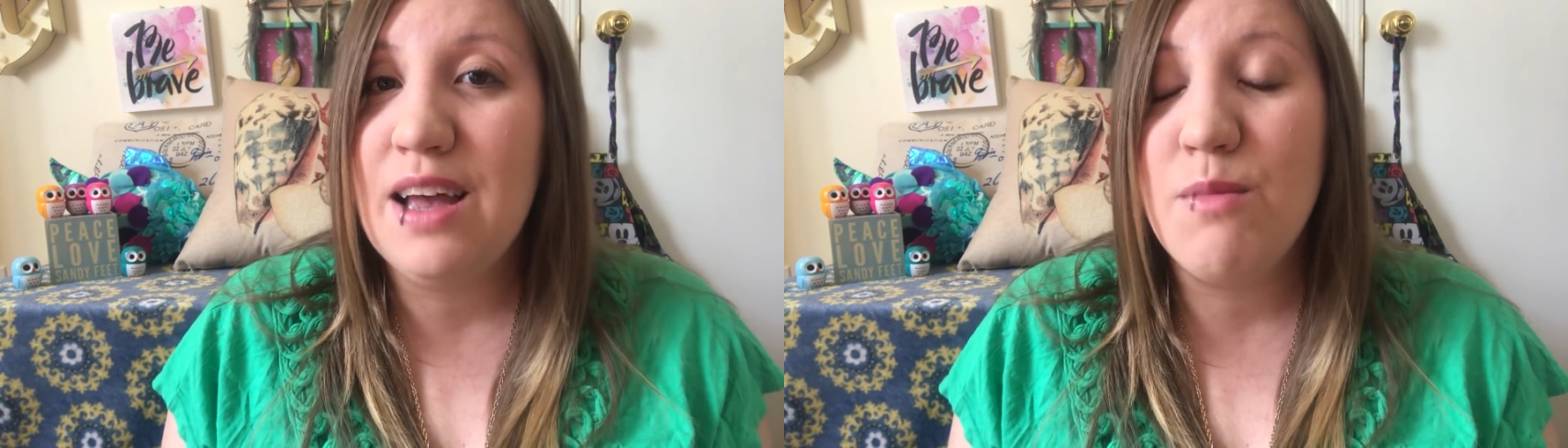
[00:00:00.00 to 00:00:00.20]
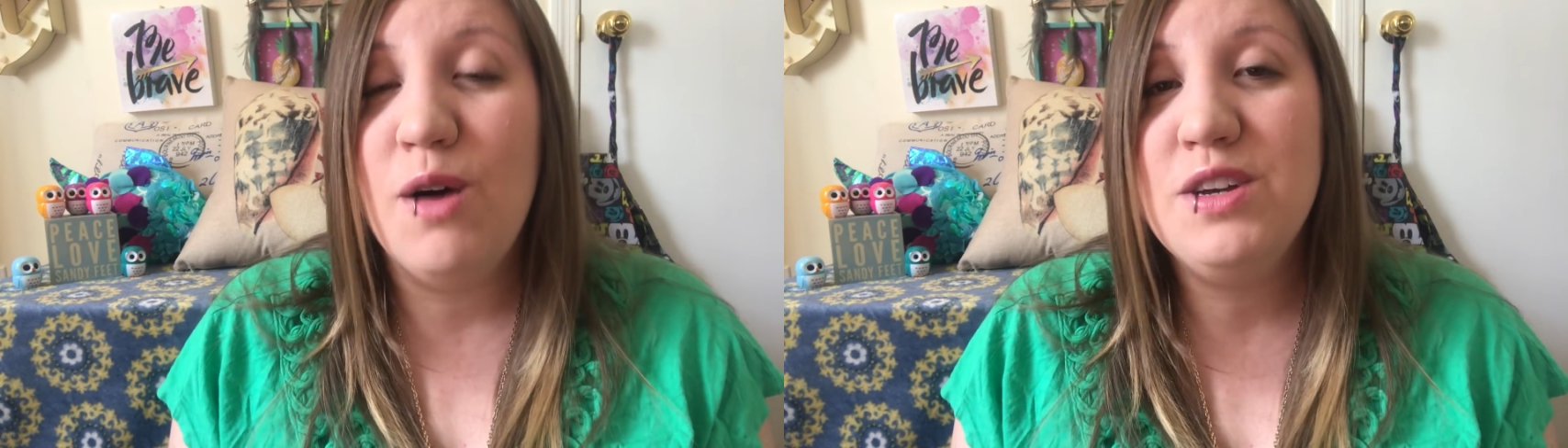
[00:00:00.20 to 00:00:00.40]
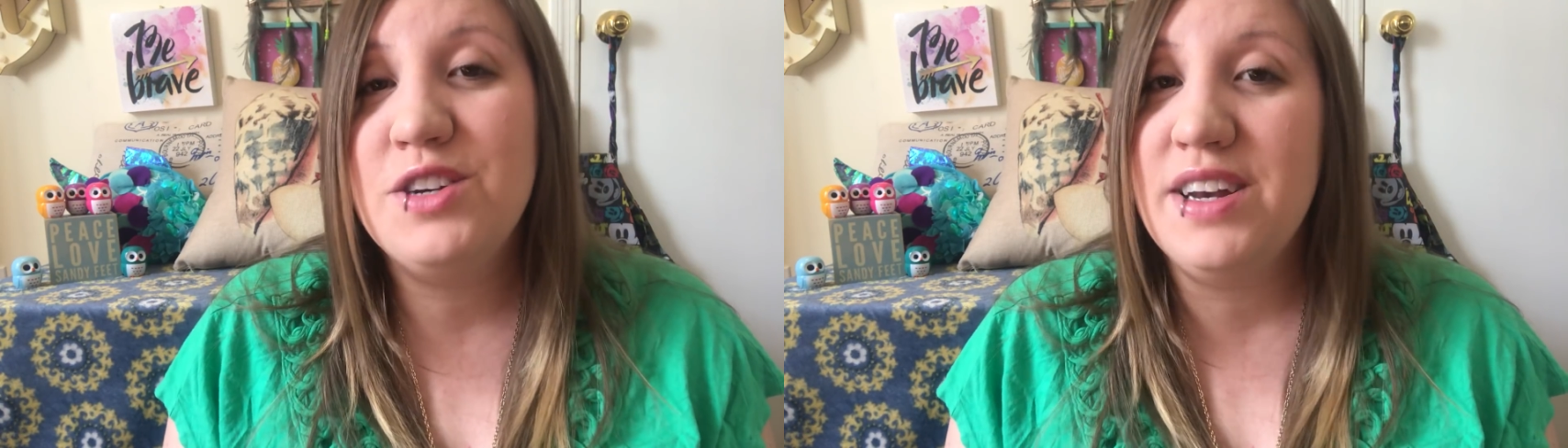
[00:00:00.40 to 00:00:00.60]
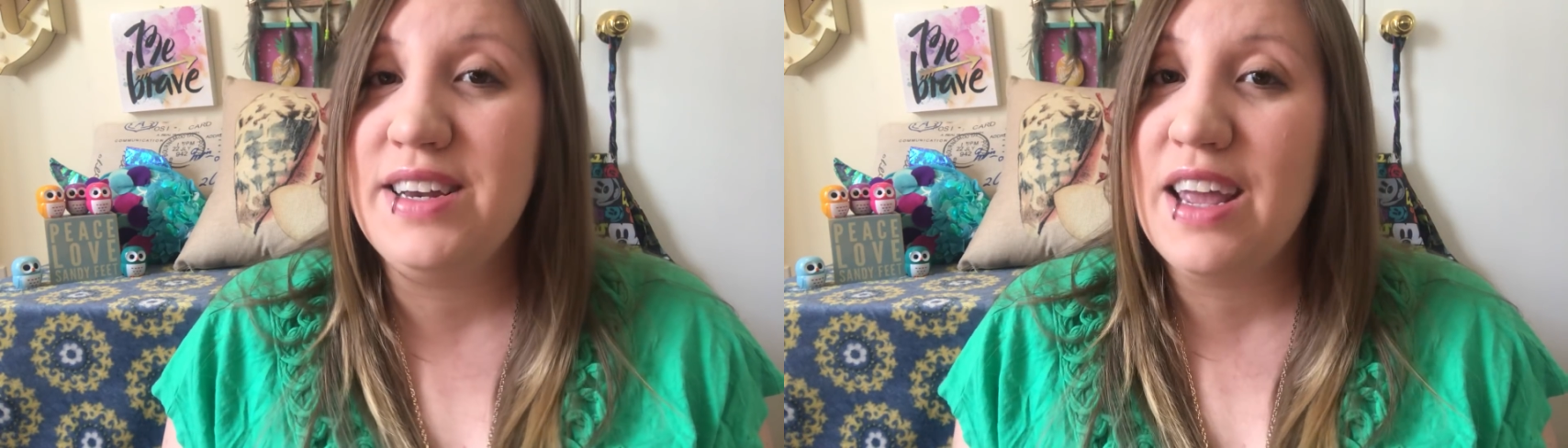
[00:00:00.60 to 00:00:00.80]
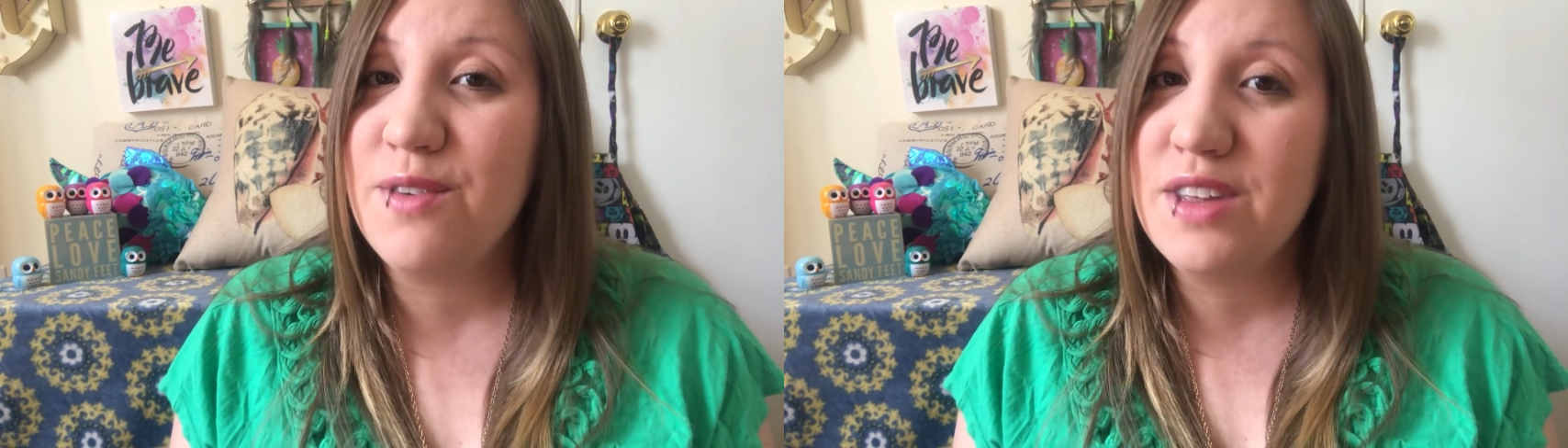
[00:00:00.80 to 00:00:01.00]
I'm always trying to
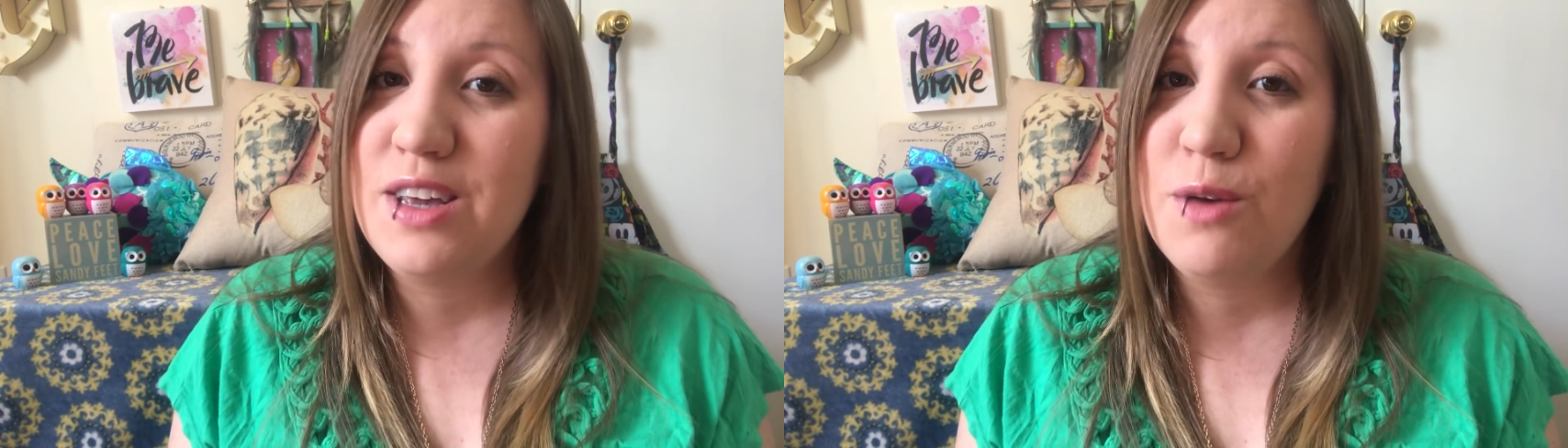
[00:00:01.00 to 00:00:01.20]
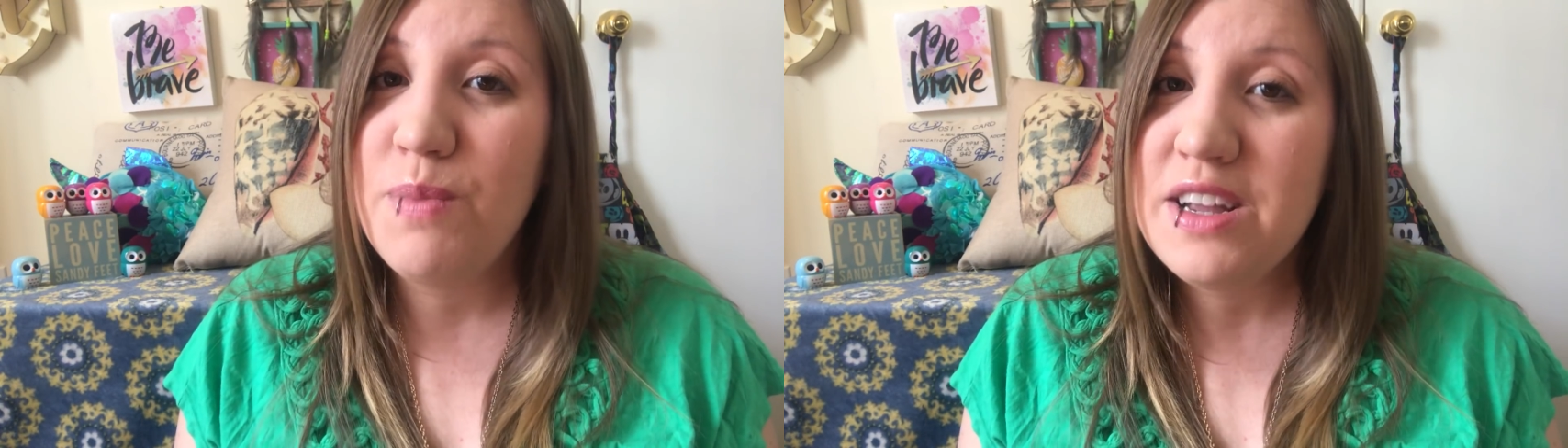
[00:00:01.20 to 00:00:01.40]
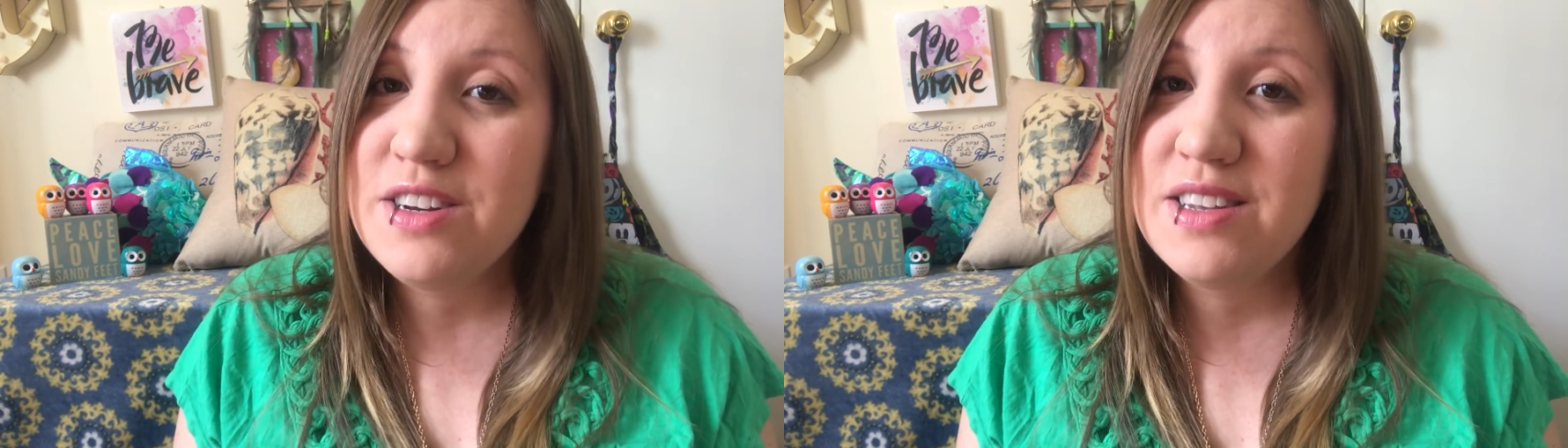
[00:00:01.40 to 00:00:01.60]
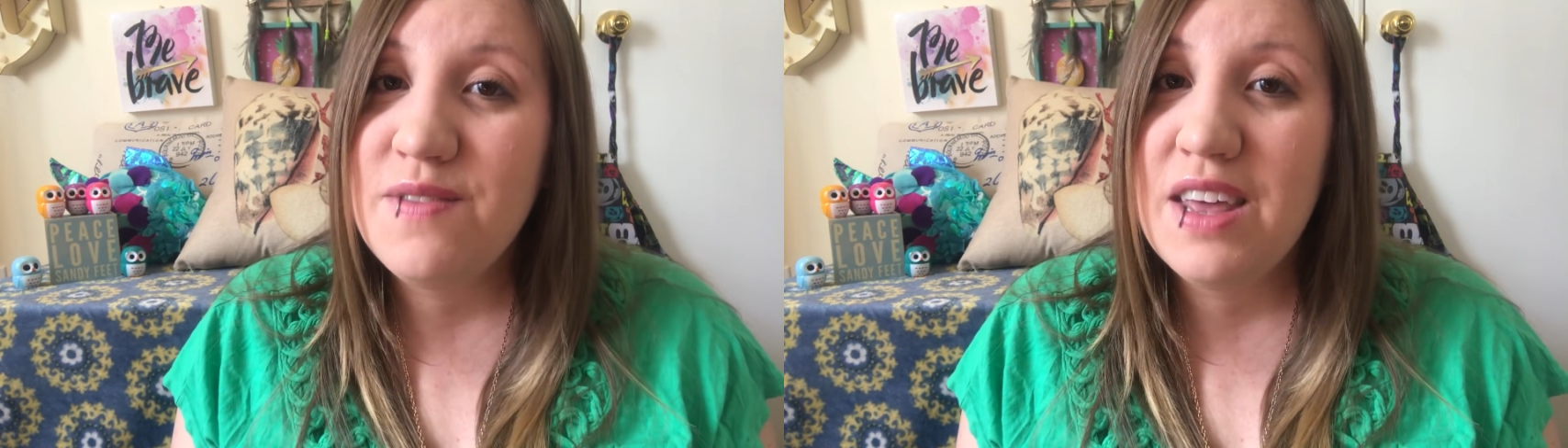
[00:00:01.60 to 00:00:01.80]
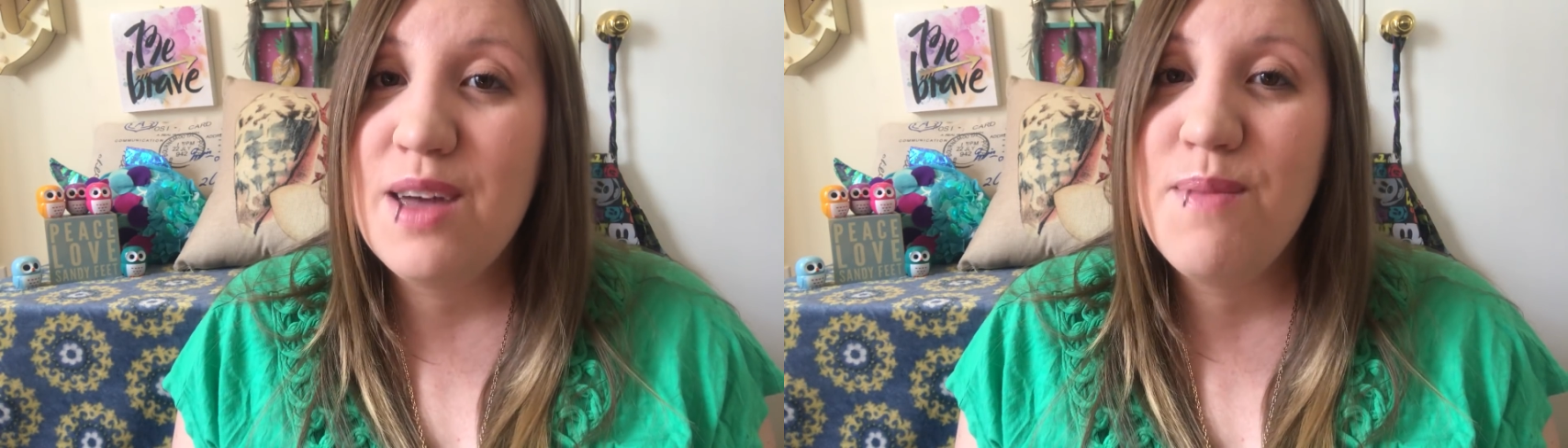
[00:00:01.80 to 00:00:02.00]
take really cute pictures
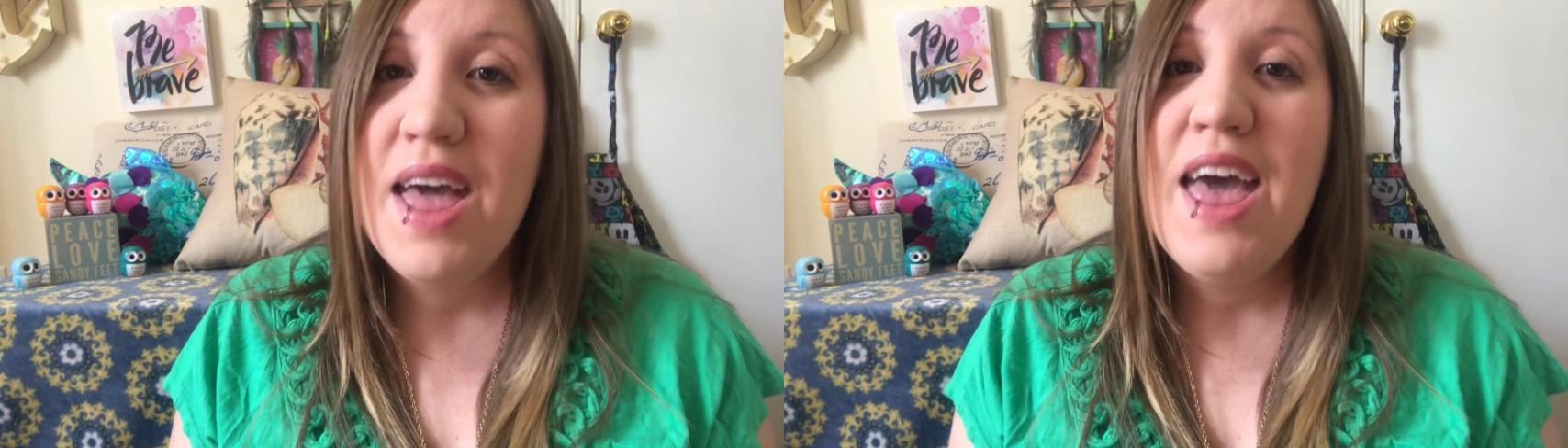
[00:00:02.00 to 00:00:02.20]
of them